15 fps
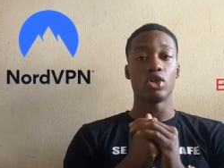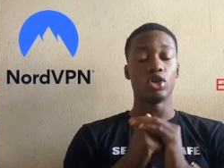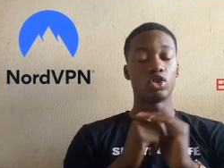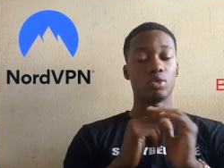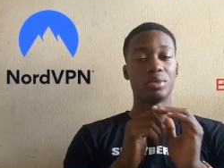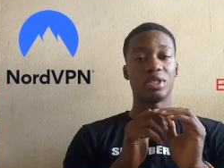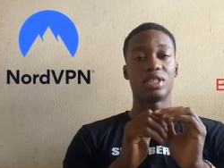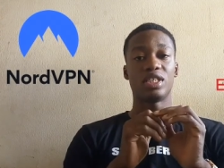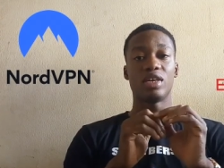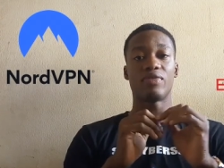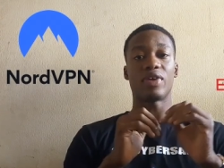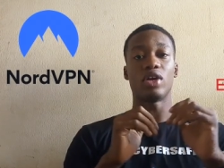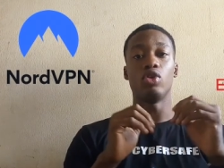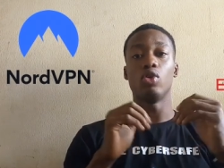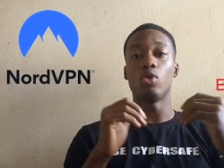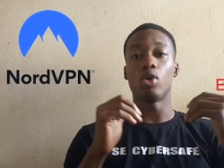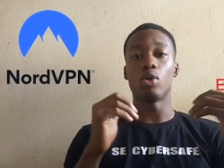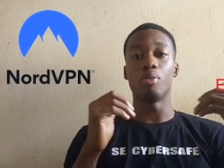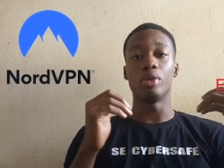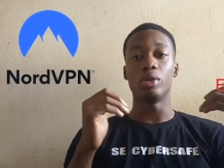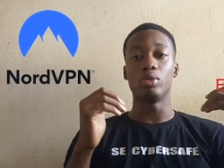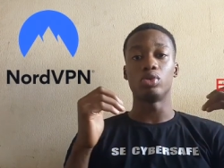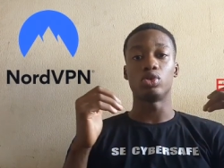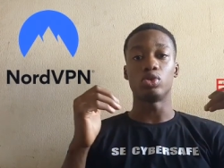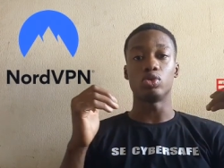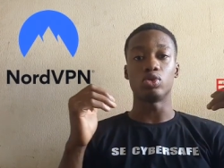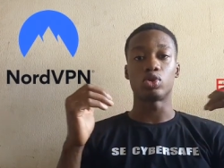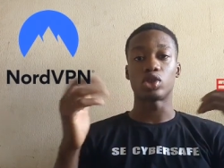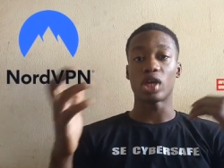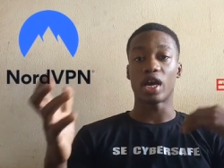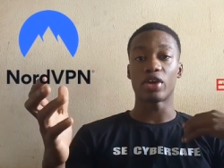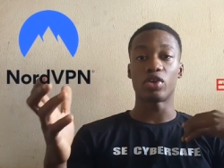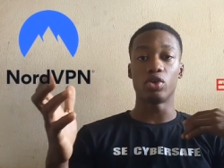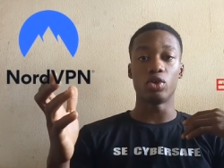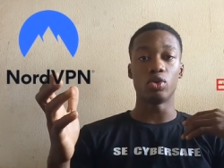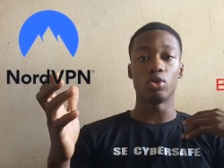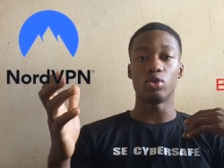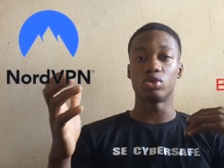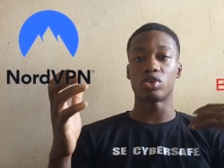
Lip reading: It will be safe and no one will be able to track you,